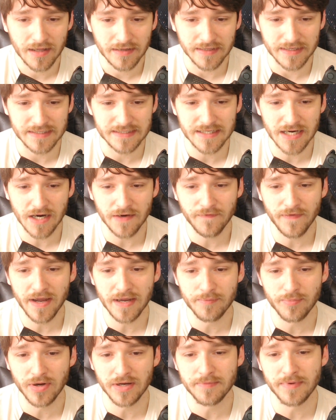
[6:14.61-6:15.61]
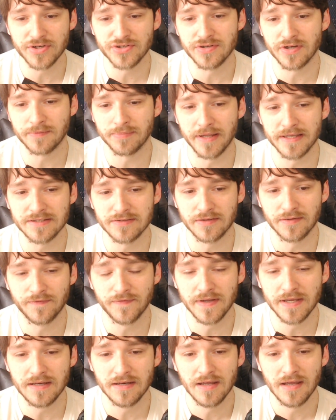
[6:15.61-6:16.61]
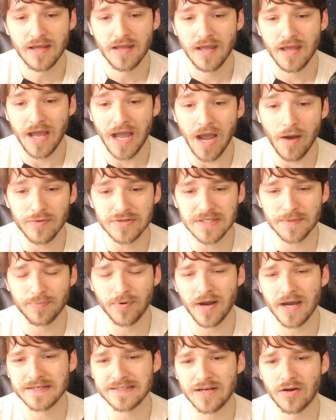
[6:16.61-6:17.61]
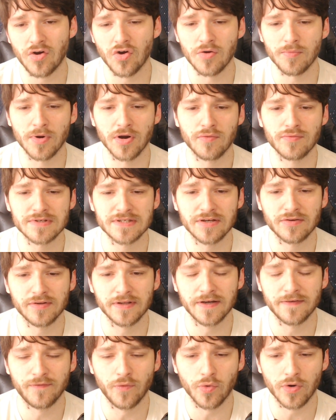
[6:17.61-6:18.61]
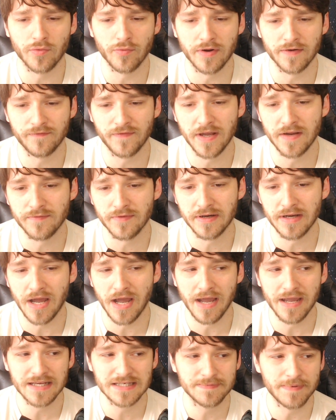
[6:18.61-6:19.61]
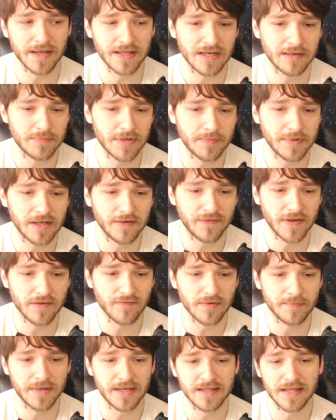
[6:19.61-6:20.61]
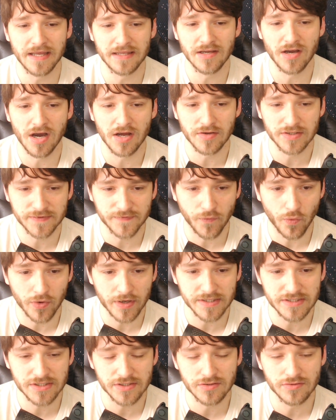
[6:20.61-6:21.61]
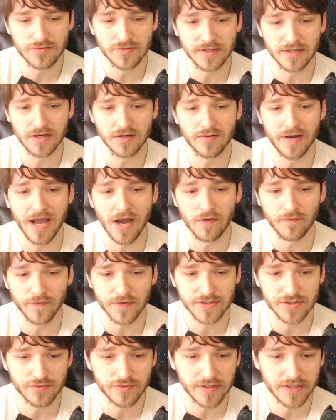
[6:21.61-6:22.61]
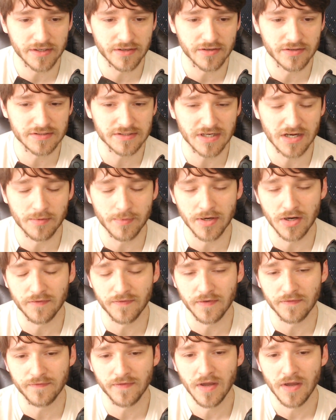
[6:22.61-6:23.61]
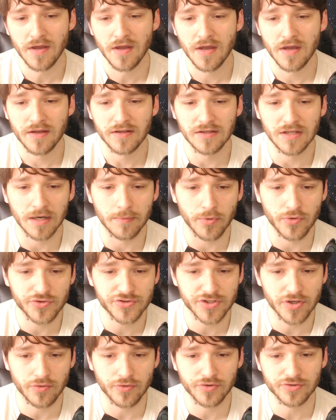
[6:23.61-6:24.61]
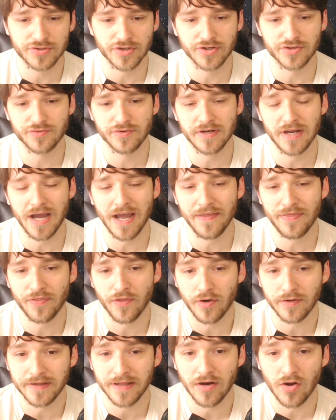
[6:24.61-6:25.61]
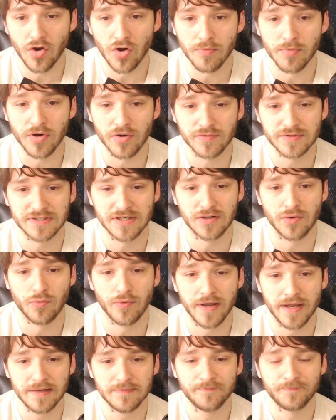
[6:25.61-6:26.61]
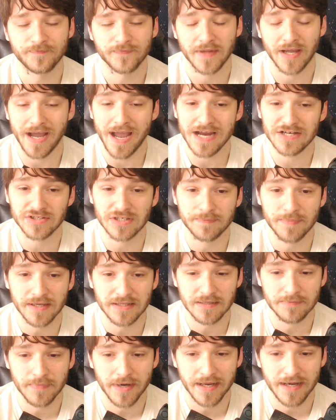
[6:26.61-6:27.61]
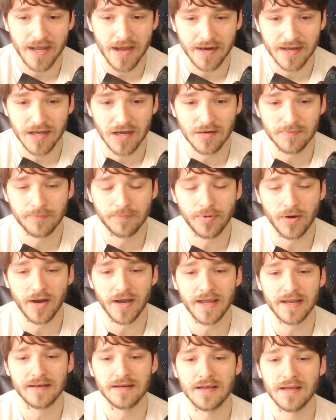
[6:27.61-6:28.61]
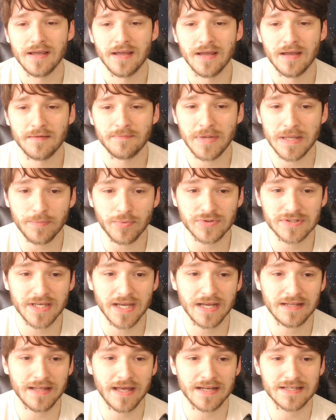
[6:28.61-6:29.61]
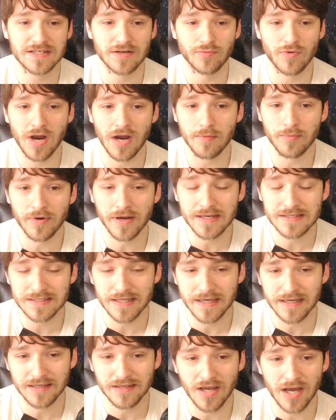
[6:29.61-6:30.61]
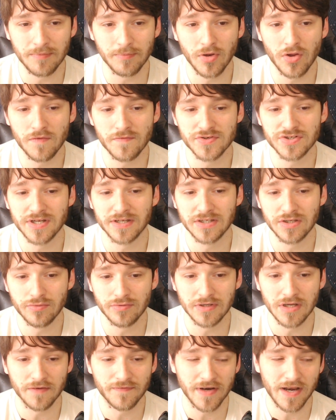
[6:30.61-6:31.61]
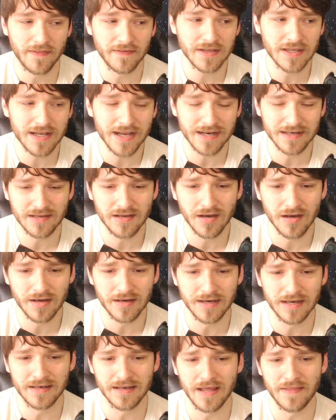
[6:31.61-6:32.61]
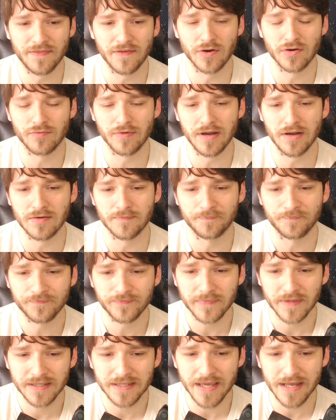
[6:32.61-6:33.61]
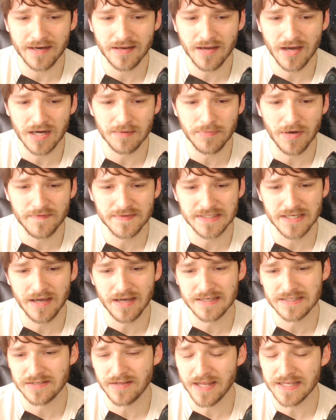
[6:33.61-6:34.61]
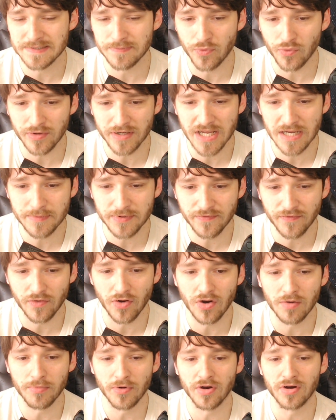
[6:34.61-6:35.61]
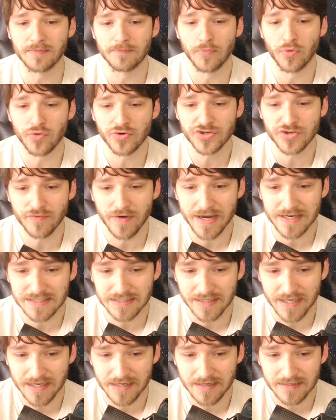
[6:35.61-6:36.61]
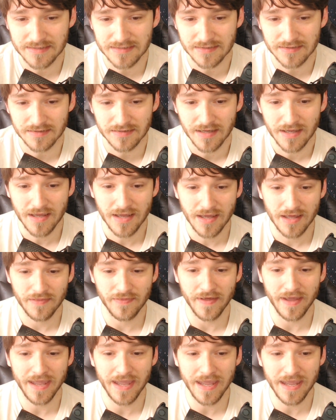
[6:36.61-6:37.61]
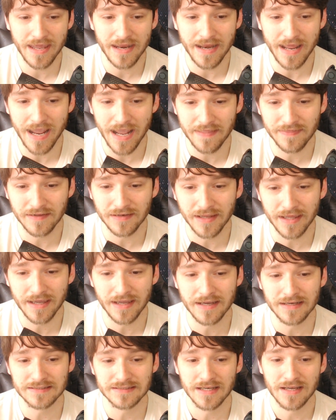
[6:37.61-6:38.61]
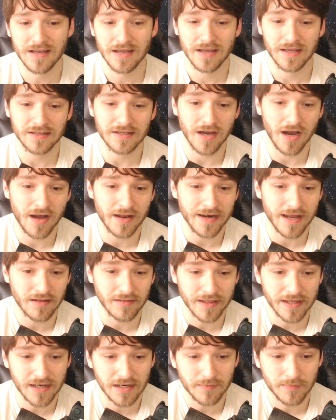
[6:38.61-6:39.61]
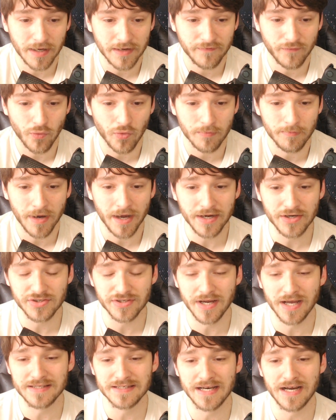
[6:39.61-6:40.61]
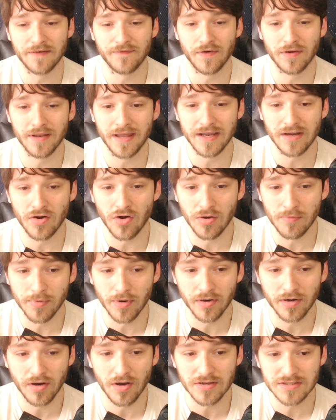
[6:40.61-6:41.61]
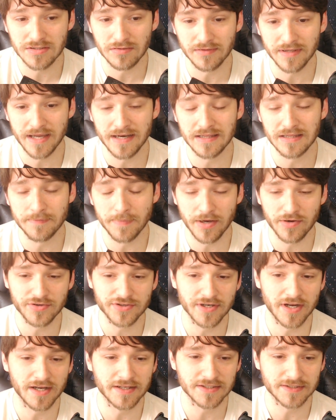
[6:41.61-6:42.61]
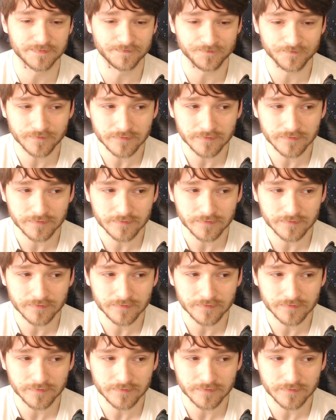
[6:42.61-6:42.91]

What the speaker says: The entire fight pretty much took place on the feet. I was surprised that Ulberg was nearly a 4-1 favorite. I expected him to be a favorite, being that Jan is 42, out for 2 years, coming off of double shoulder surgery. I thought that Ulberg was going to win. I actually picked him by knockout, but people saying that it's a robbery, it's like Jan Blachowicz didn't do enough, and I think he got cut in that 3rd round. He had a cut above his eyes, so that's more damage for Ulberg. More strikes landed to the head and the legs. Jan outlanded him by 4 body shots, and I felt like Ulberg also landed the better shots.